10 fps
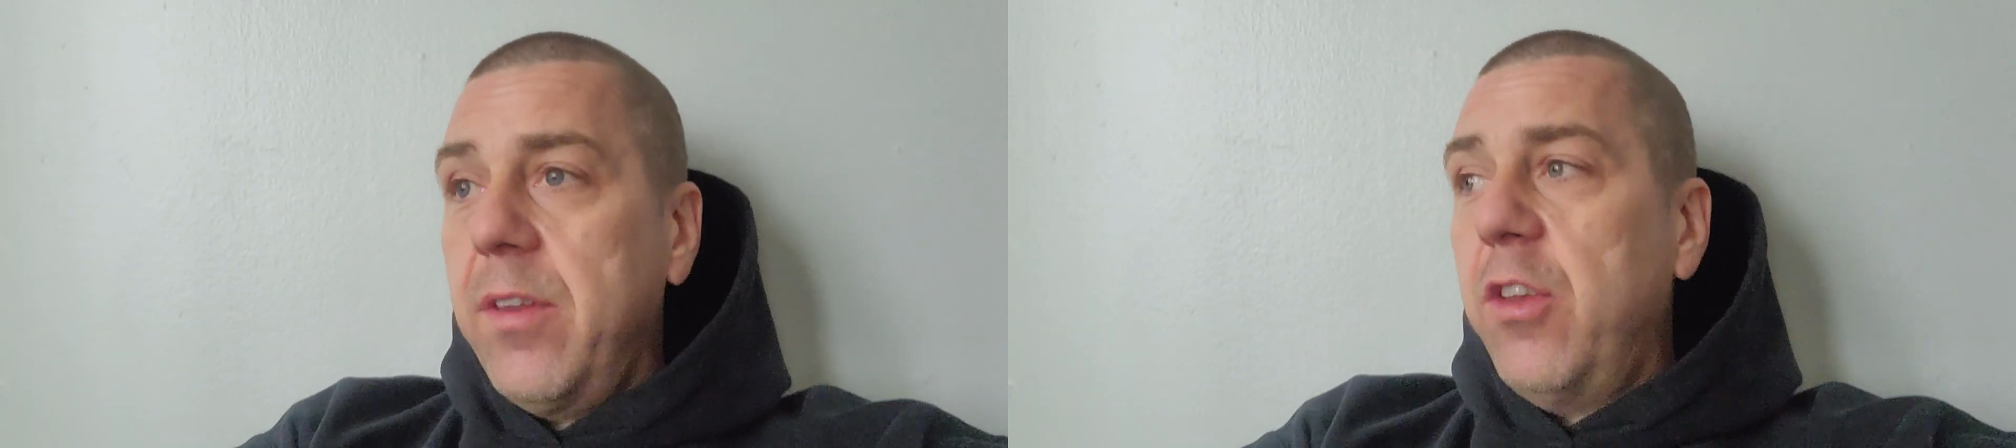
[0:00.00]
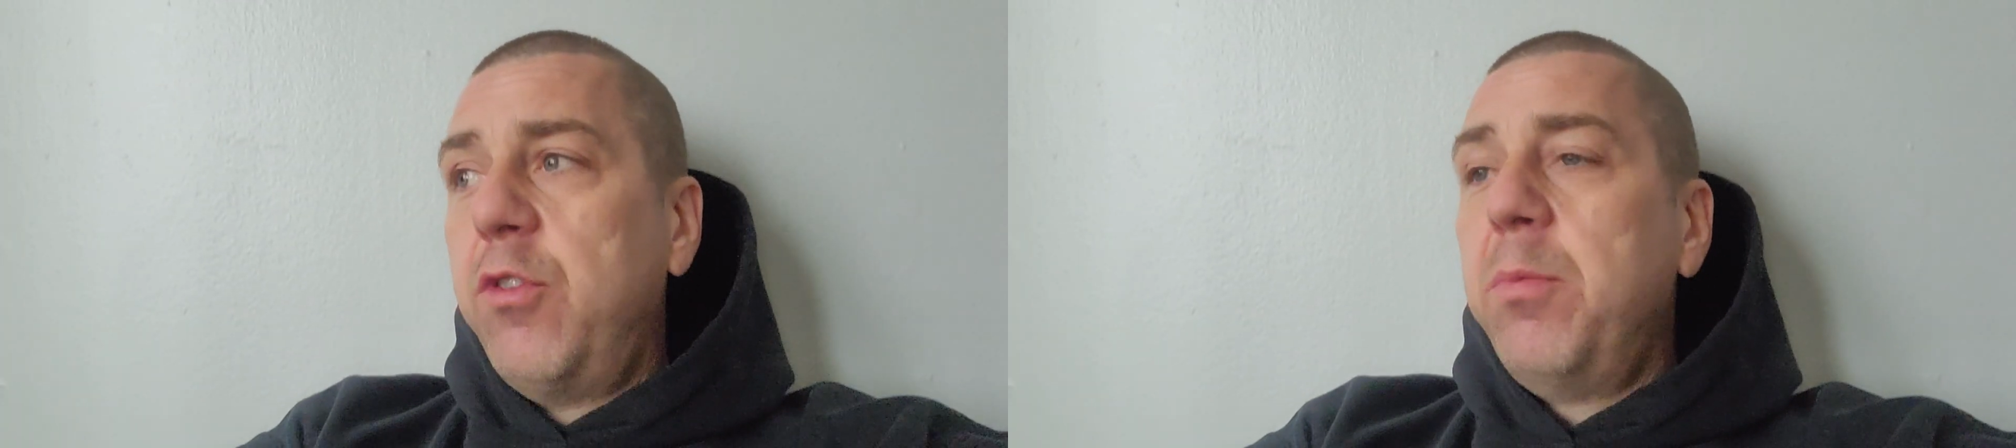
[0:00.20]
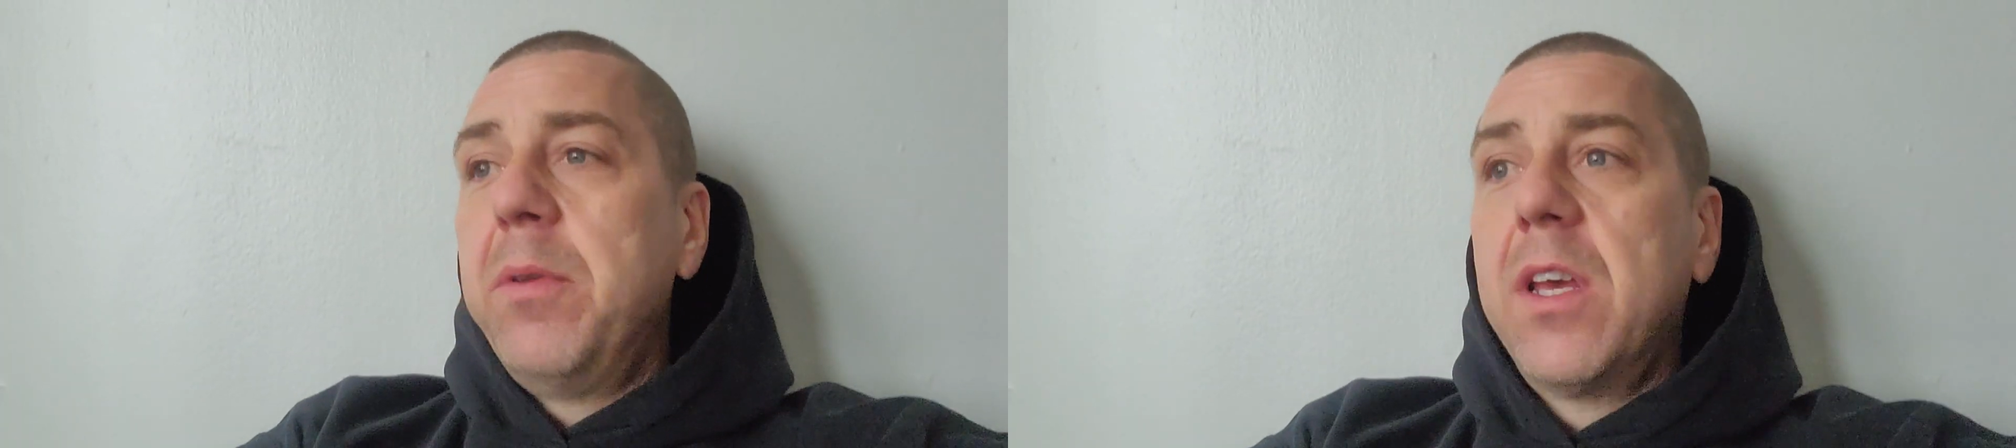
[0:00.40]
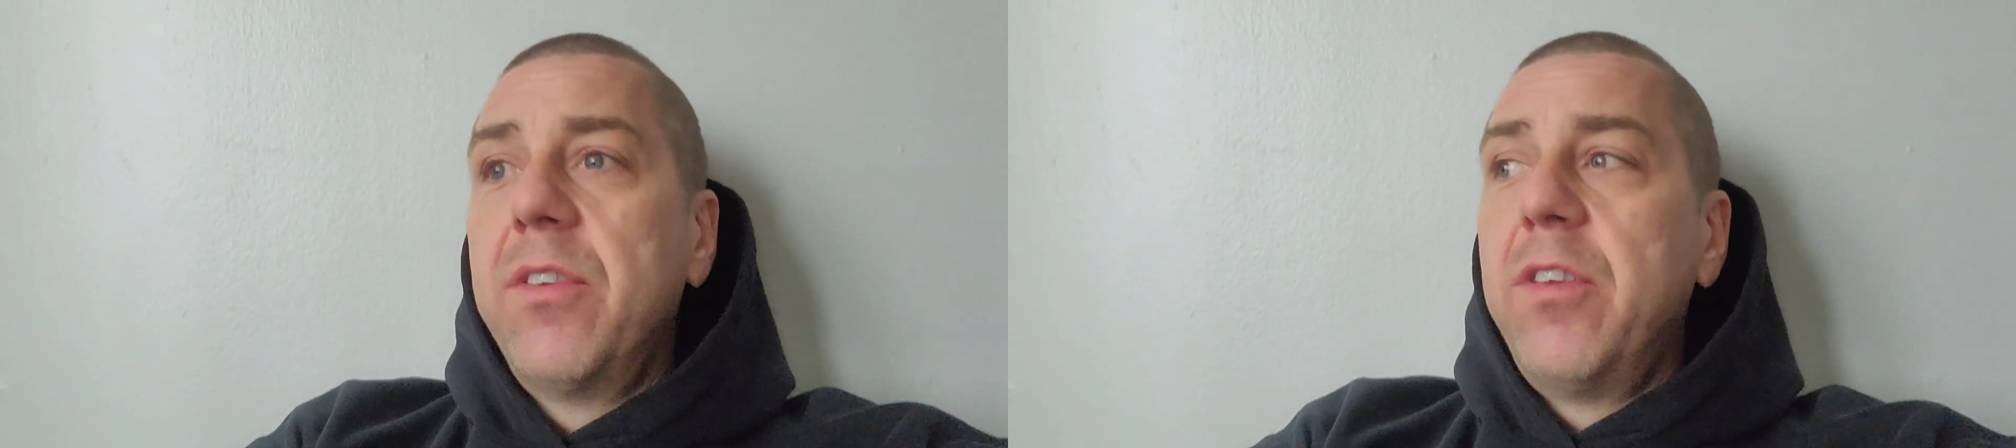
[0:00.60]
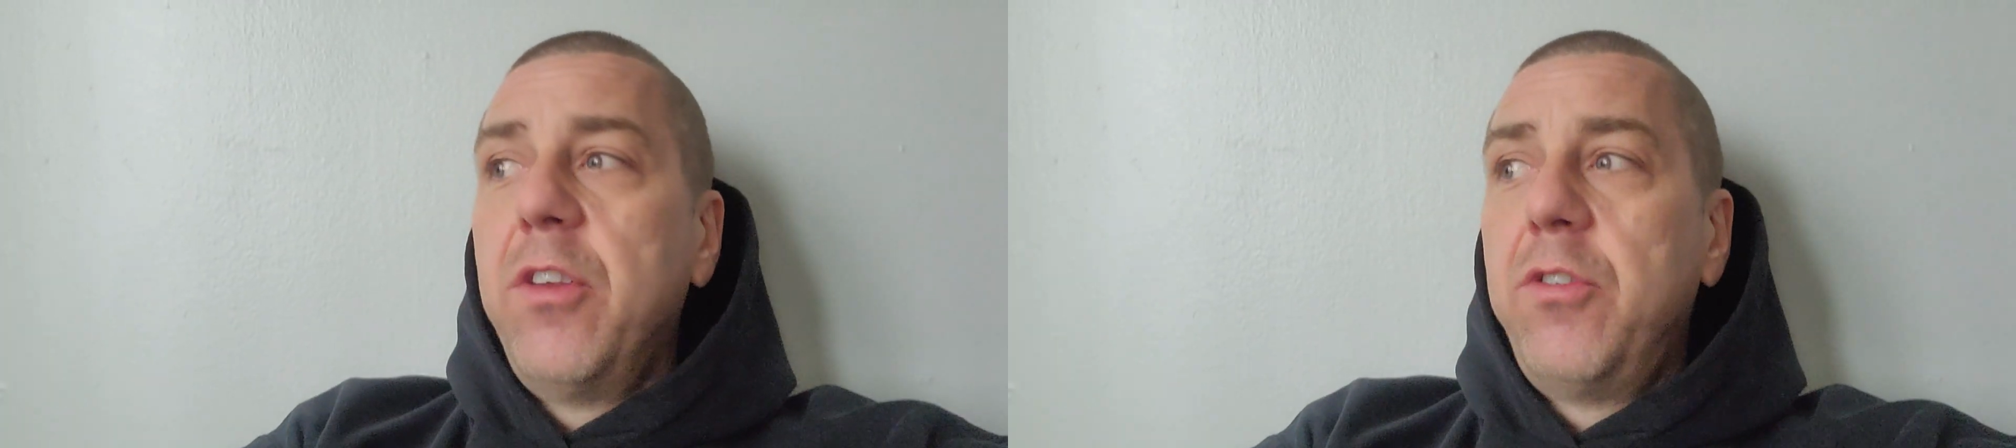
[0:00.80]
It's just
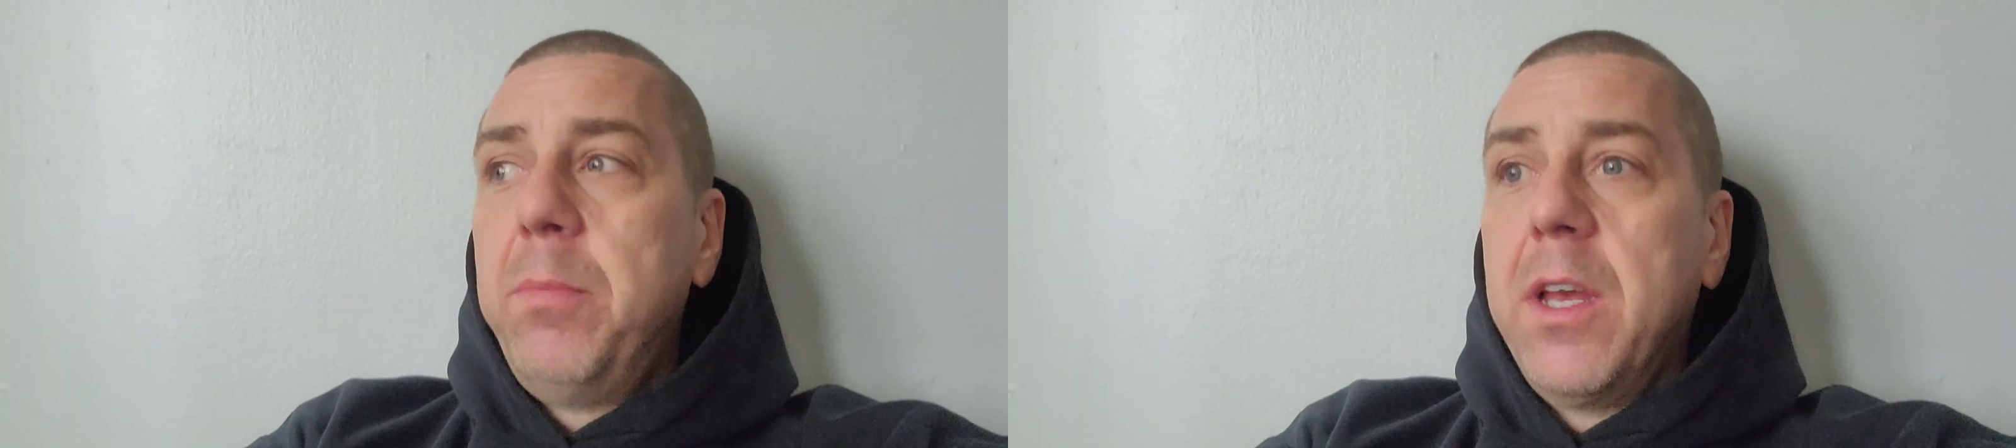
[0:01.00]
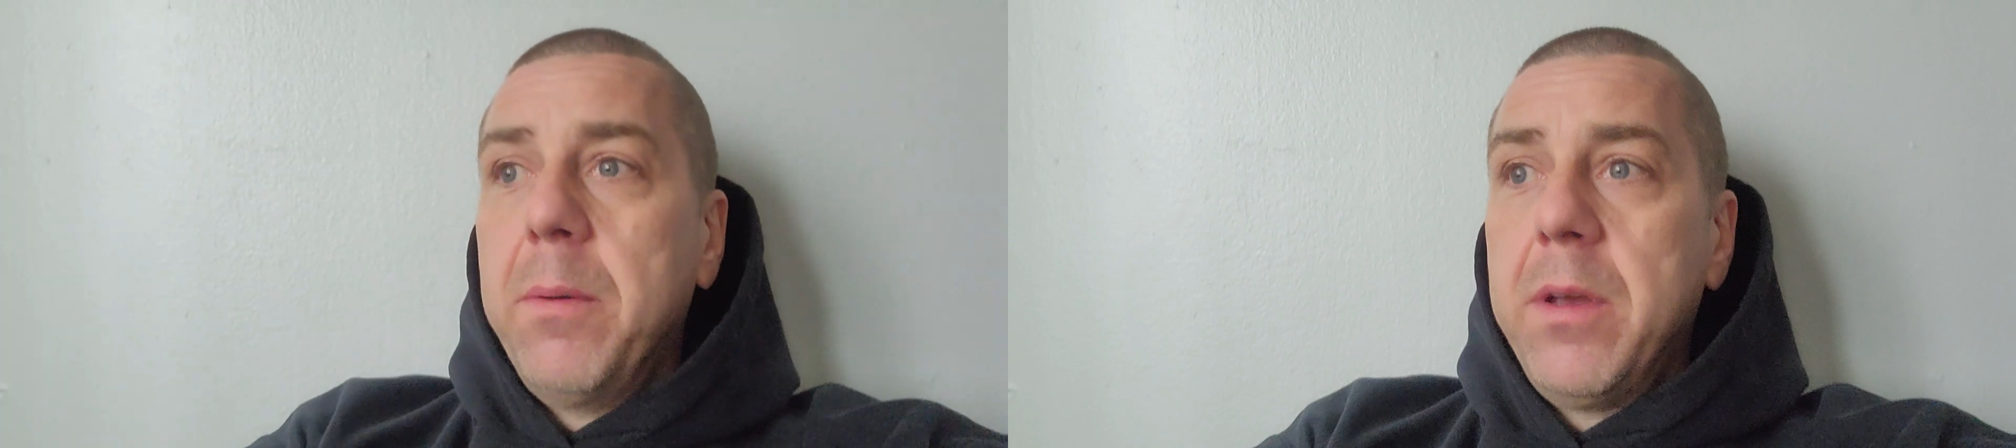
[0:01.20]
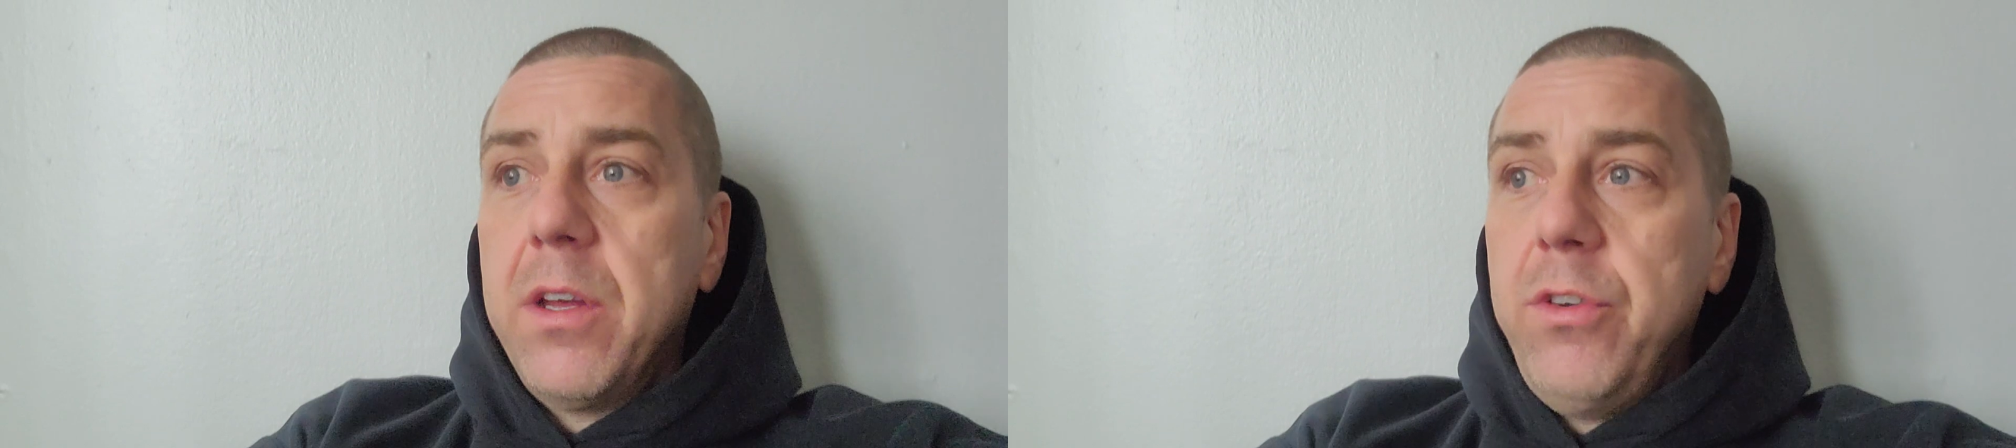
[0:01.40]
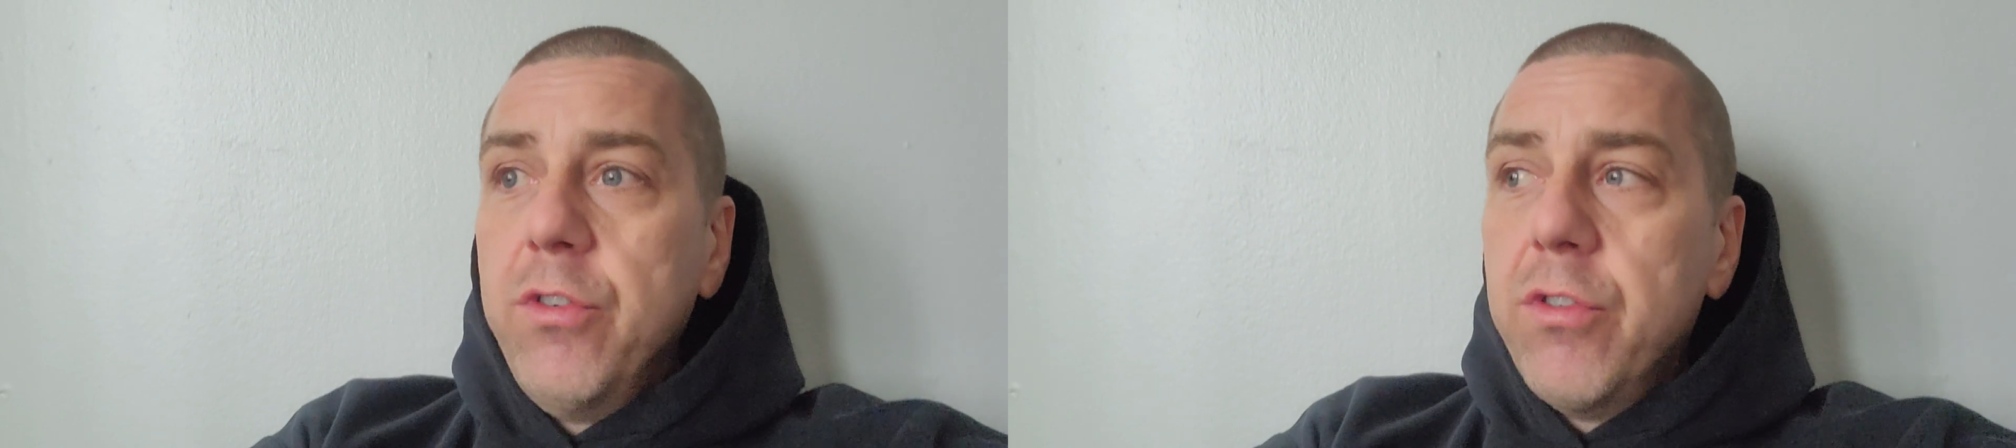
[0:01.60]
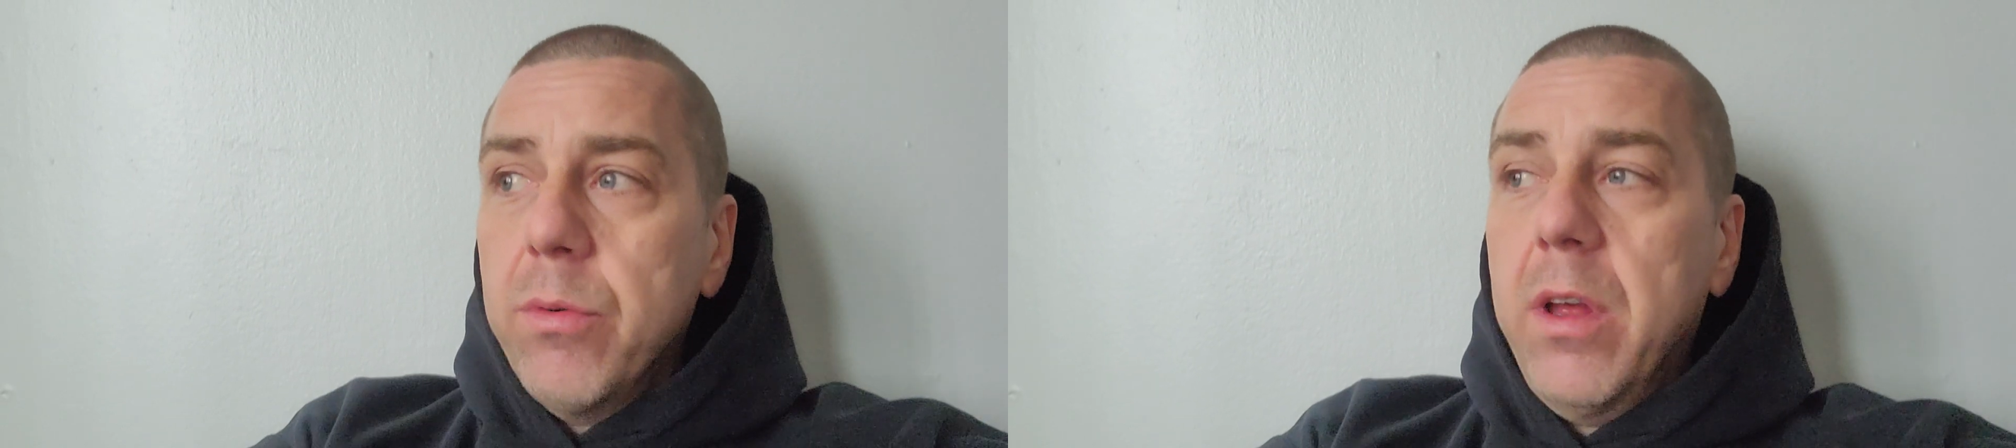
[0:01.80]
because it's becoming
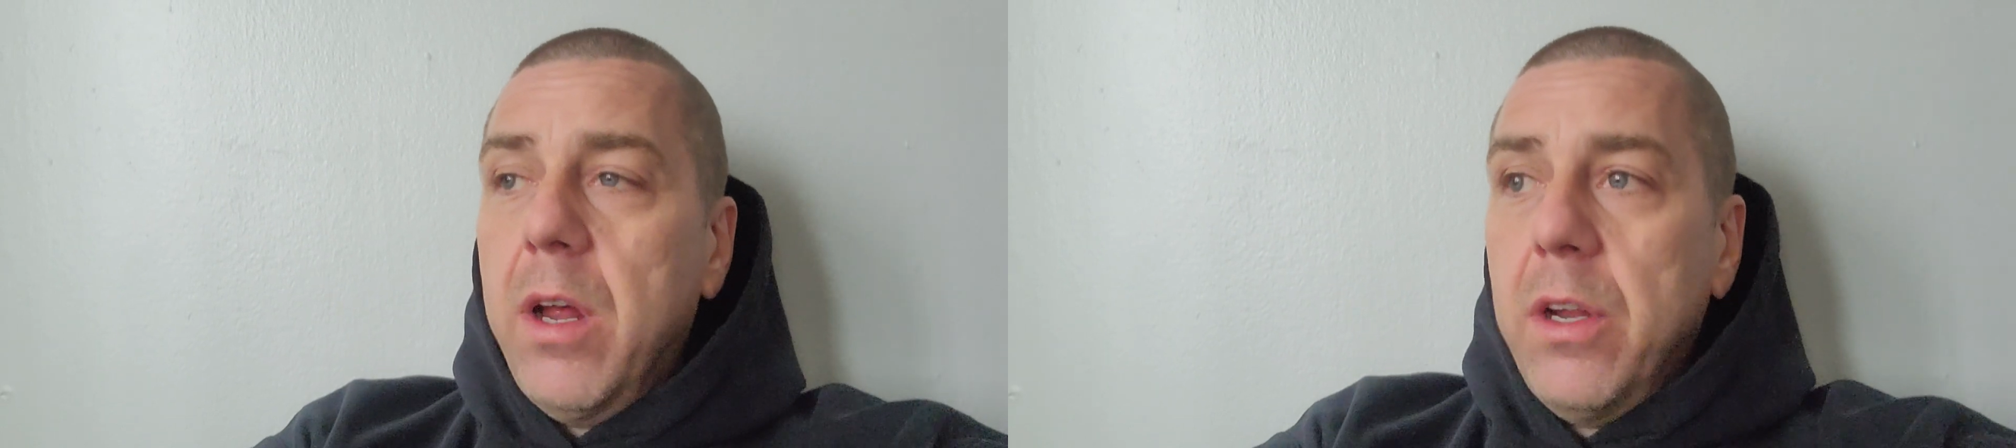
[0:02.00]
unusable.